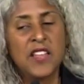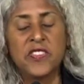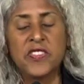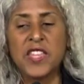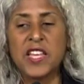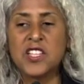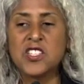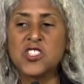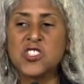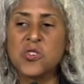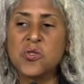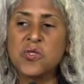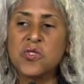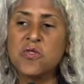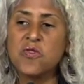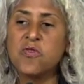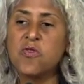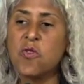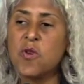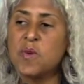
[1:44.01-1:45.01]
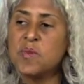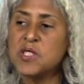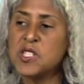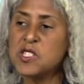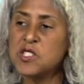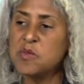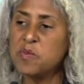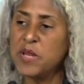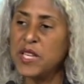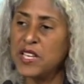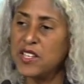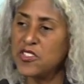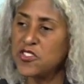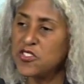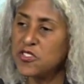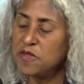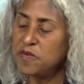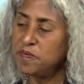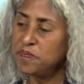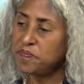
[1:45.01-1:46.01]
that certain forms of
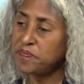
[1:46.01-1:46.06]
speech,